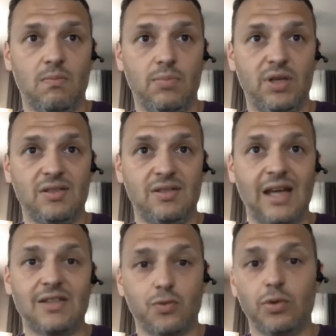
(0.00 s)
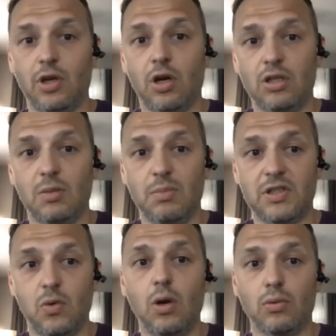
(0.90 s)
because that's really hard to
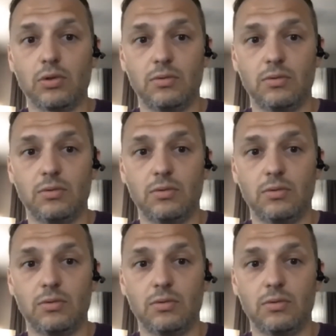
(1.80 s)
misquote.